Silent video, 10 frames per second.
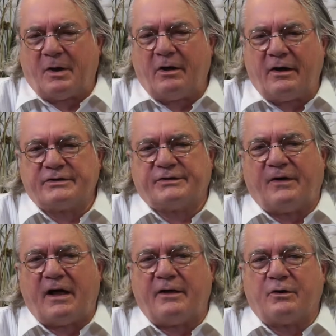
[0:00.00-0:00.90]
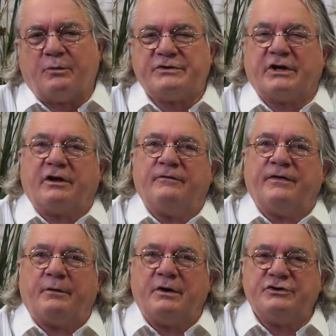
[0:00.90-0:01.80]
Hogg's father was a
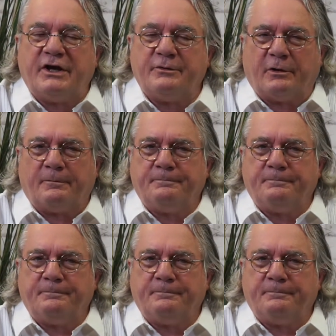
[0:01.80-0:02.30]
Confederate general,